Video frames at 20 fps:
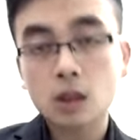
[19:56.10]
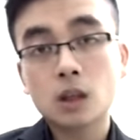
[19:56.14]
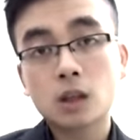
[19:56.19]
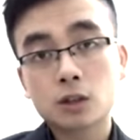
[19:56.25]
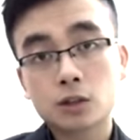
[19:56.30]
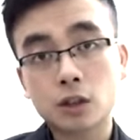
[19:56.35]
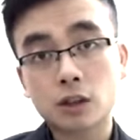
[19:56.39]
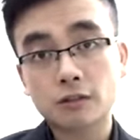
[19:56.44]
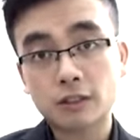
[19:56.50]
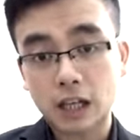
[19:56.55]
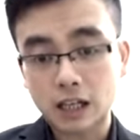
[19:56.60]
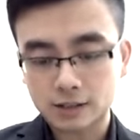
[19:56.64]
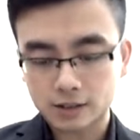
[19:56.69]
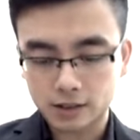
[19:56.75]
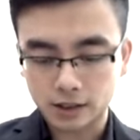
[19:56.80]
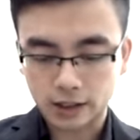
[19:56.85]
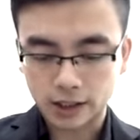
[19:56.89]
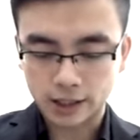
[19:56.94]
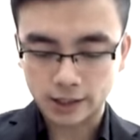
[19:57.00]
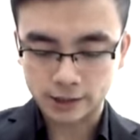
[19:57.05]
So if that's
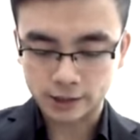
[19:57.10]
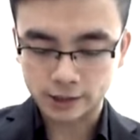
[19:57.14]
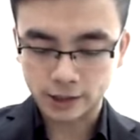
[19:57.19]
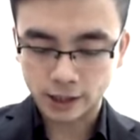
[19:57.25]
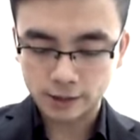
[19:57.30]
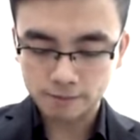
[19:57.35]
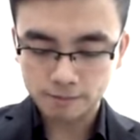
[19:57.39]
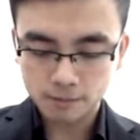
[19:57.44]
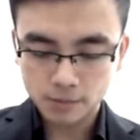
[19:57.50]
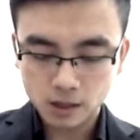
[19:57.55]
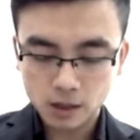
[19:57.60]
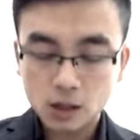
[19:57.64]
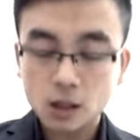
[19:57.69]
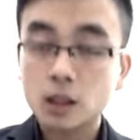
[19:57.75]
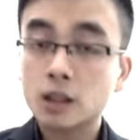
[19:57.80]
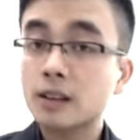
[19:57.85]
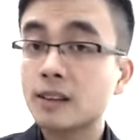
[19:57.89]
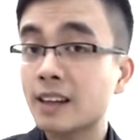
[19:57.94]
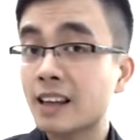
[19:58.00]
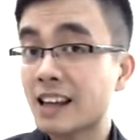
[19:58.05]
the case, then
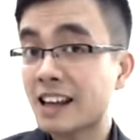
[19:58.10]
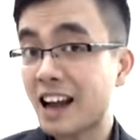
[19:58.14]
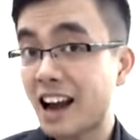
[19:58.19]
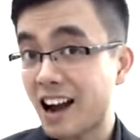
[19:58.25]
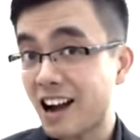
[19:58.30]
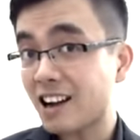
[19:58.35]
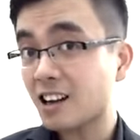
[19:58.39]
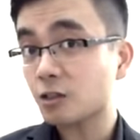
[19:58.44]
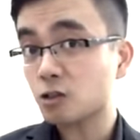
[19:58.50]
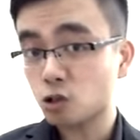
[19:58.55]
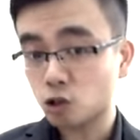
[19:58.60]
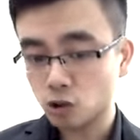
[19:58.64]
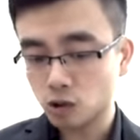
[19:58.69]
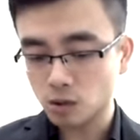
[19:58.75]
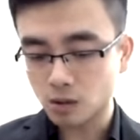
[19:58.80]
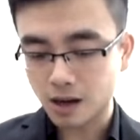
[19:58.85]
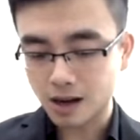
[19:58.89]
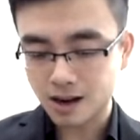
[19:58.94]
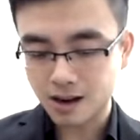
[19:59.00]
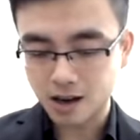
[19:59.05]
the
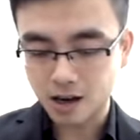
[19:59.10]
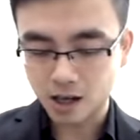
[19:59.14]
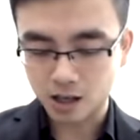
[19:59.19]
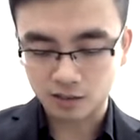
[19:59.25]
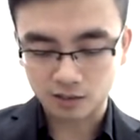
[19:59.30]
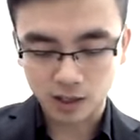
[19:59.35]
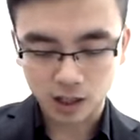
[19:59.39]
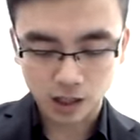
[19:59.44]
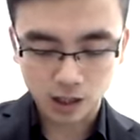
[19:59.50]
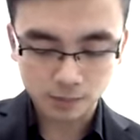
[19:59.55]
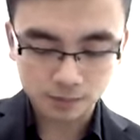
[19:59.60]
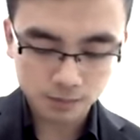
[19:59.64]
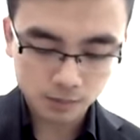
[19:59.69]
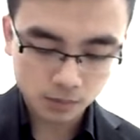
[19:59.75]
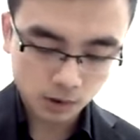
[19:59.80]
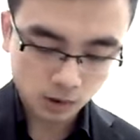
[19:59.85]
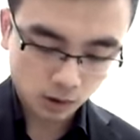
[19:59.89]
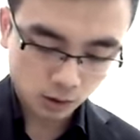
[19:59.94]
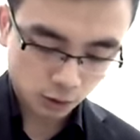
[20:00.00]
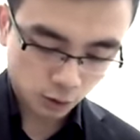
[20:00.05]
actual I R
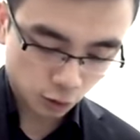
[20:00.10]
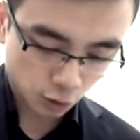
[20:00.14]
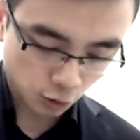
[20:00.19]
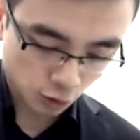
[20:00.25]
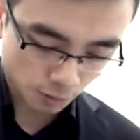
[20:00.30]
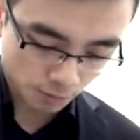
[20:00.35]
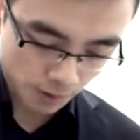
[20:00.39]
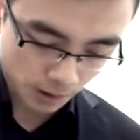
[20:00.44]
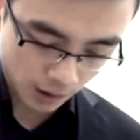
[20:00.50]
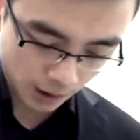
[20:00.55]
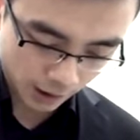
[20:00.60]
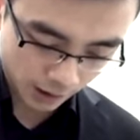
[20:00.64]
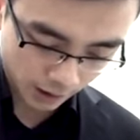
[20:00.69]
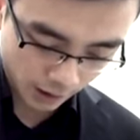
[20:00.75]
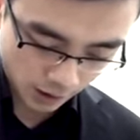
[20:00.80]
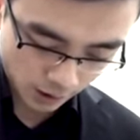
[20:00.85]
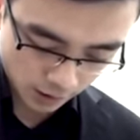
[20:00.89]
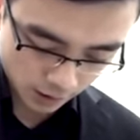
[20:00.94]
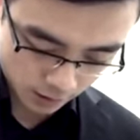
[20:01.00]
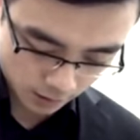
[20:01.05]
R should be like
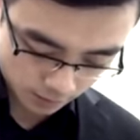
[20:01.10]
this.